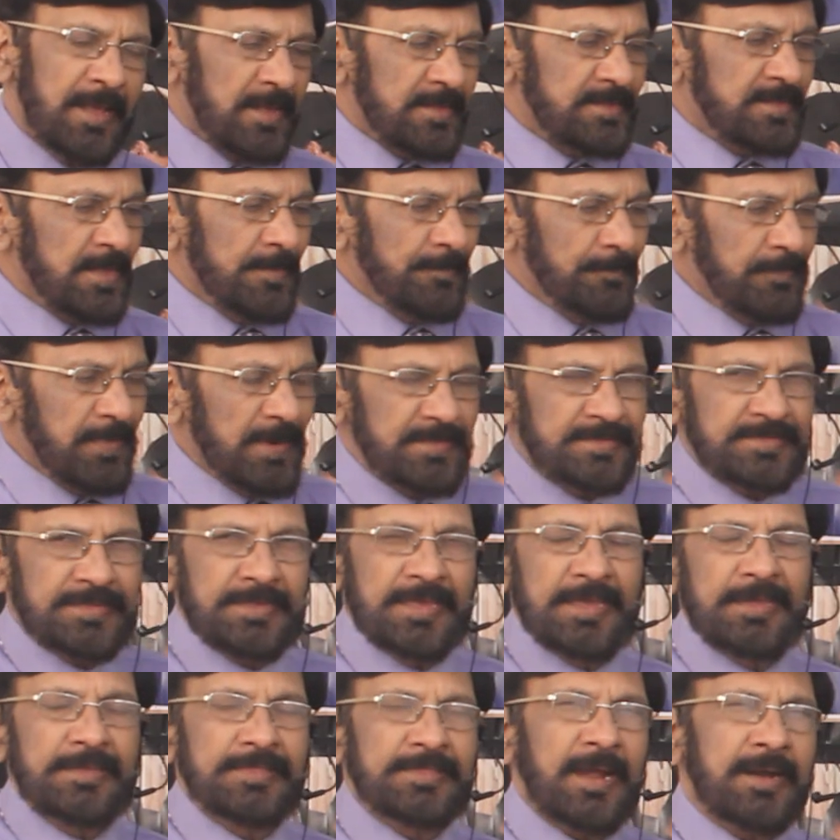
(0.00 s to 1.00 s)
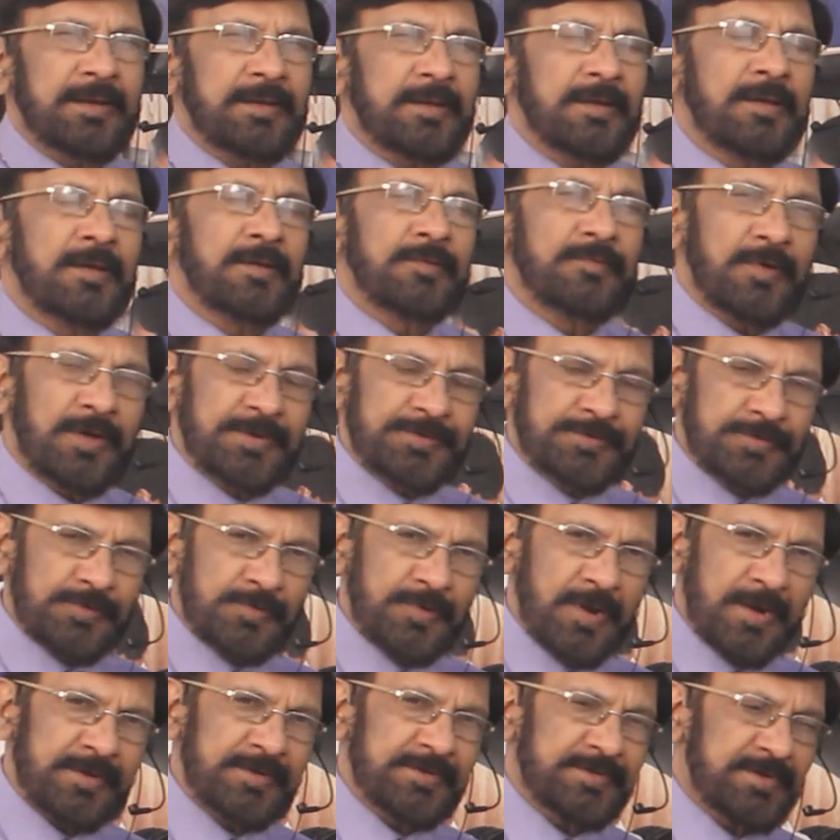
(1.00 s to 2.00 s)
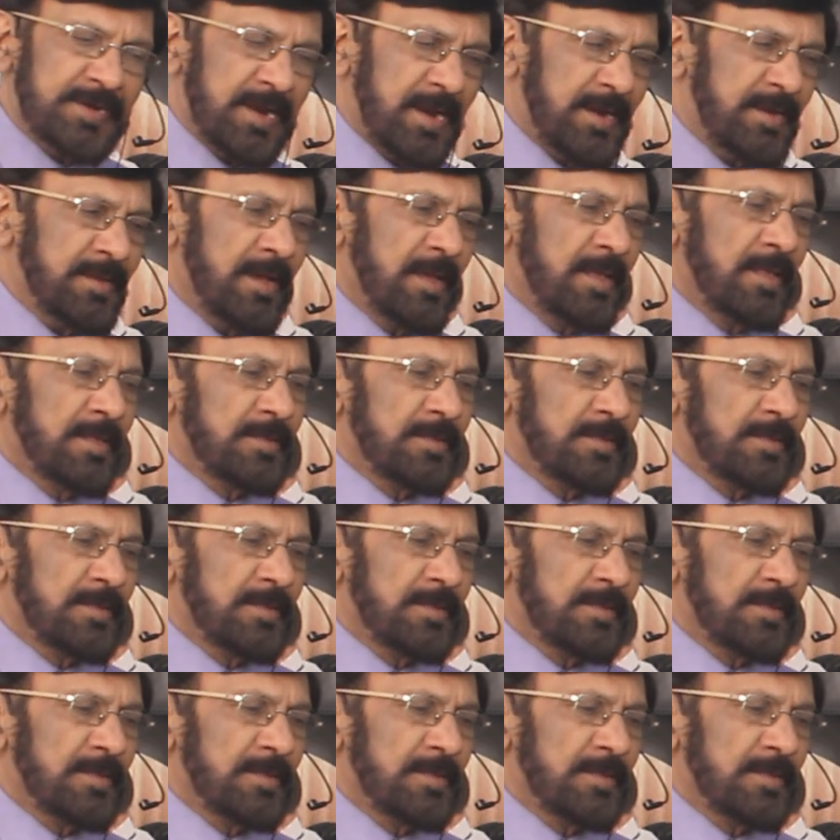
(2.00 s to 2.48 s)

Simply seeing that one should understand.